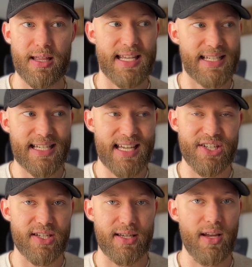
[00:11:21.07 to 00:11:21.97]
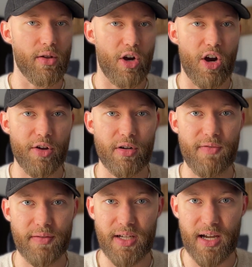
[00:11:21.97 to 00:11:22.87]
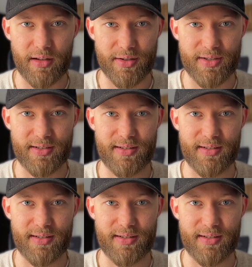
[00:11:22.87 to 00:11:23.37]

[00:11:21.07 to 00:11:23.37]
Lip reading: This is a steal, $150.